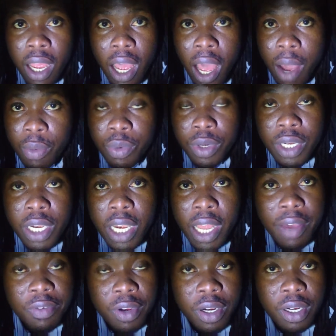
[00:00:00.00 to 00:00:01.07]
I
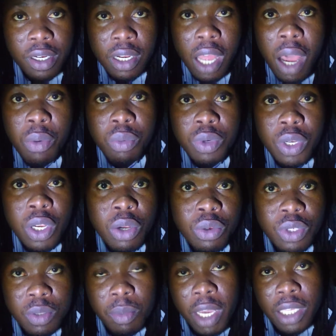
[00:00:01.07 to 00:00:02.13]
would
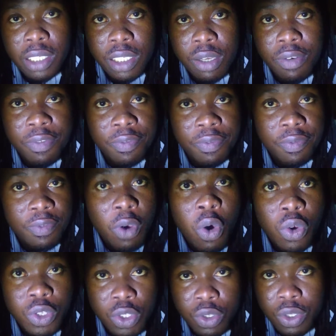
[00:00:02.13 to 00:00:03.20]
lose myself
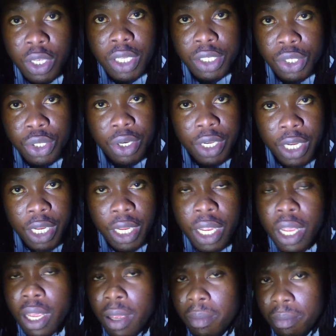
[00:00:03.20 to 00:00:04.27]
onto that journey.
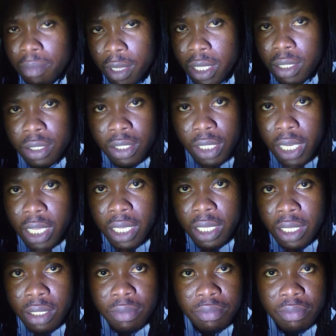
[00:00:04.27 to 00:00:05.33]
But
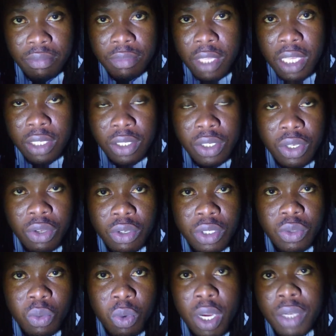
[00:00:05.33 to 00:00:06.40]
today is
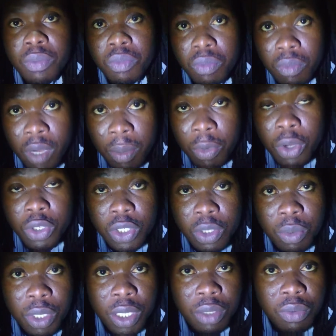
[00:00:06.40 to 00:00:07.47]
not what I'm going to
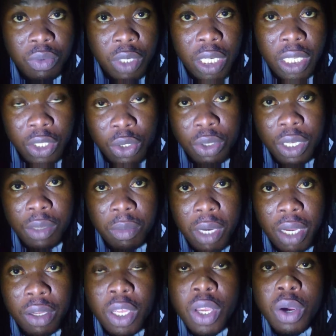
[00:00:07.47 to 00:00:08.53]
be really talking
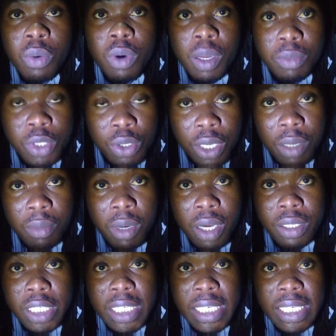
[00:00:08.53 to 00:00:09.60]
about. What I'm talking
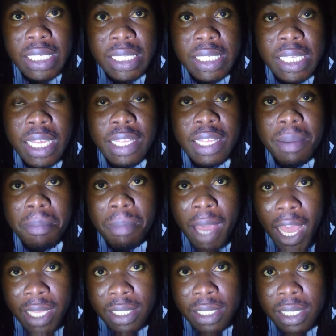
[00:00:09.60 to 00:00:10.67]
about is the
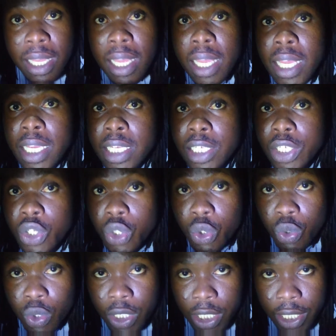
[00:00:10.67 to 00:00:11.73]
mass
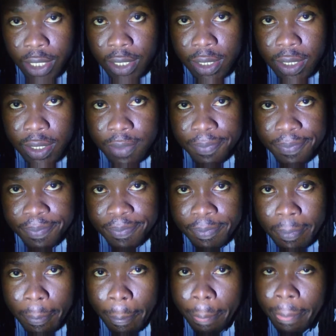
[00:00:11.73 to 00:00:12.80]
shootings.
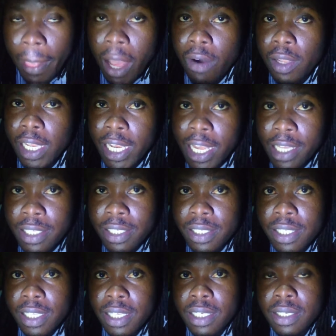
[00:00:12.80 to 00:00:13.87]
Now, less
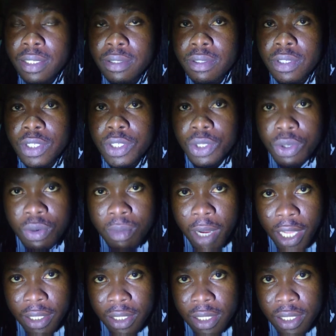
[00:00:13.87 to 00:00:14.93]
than 2
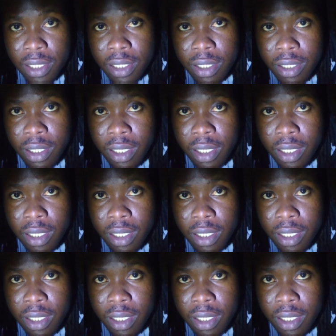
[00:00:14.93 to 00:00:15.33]
months,